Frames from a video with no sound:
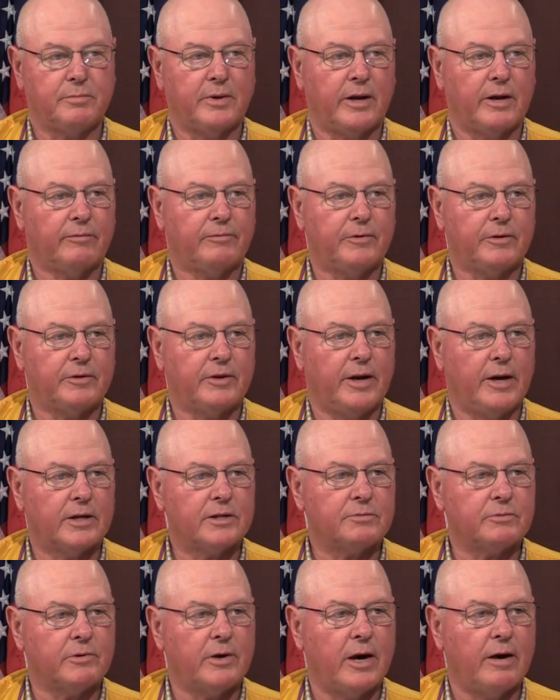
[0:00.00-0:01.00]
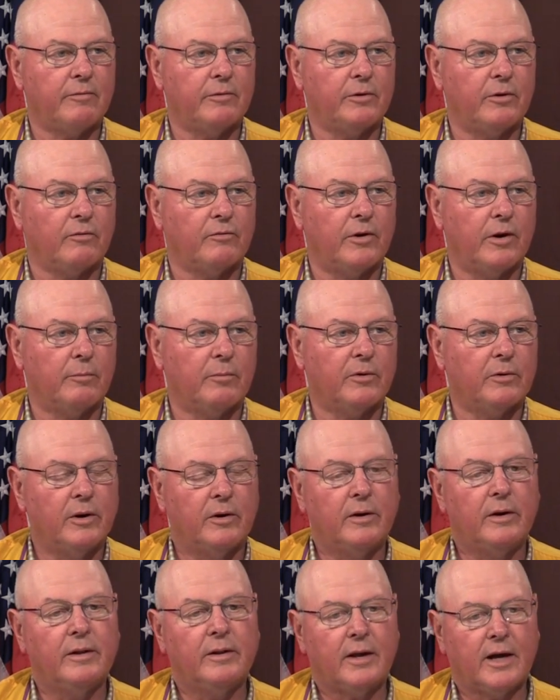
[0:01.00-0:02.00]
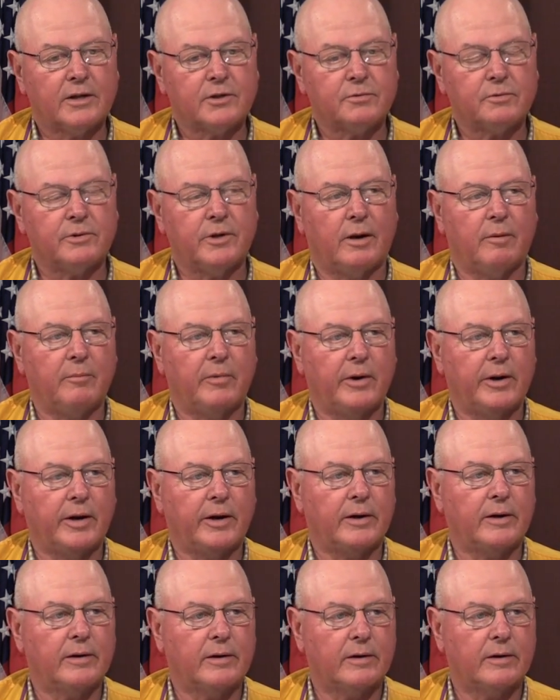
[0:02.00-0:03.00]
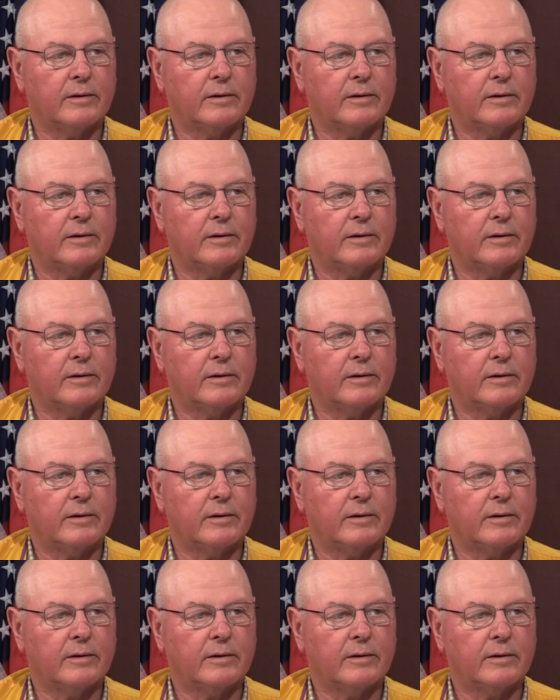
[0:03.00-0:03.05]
Benefit Dance we have in November, that's where that money,